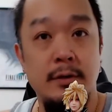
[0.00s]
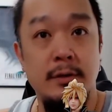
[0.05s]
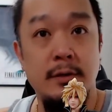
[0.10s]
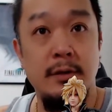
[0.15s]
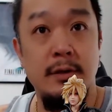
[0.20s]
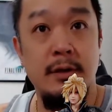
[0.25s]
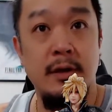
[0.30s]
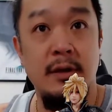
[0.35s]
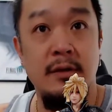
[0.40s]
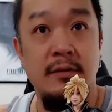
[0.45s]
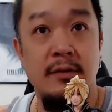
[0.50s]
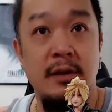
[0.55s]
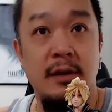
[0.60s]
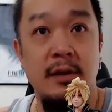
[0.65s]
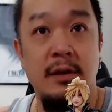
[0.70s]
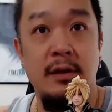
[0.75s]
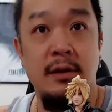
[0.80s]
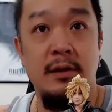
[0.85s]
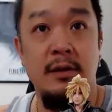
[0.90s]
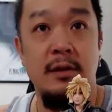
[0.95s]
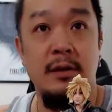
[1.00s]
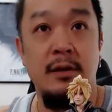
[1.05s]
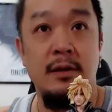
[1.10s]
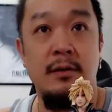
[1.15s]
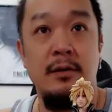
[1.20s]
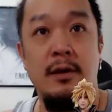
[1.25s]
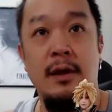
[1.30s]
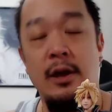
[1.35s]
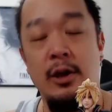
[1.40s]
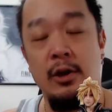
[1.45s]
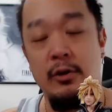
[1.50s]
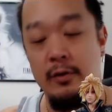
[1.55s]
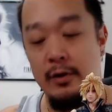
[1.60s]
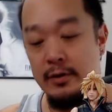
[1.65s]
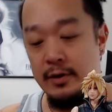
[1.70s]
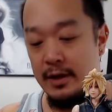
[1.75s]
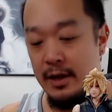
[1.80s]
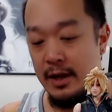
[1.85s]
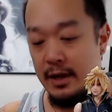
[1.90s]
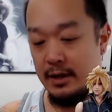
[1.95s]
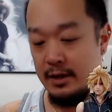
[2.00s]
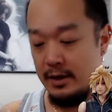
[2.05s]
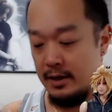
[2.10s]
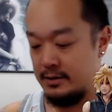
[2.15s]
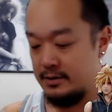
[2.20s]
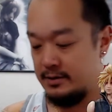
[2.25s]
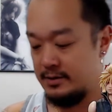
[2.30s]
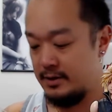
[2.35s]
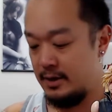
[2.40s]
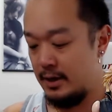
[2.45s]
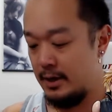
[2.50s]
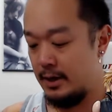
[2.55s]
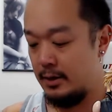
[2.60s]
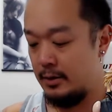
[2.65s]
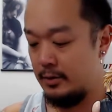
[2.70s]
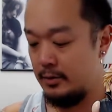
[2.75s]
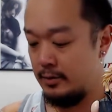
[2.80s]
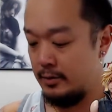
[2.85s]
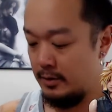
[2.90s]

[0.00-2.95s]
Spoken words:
as a like hang around the neck kind of style.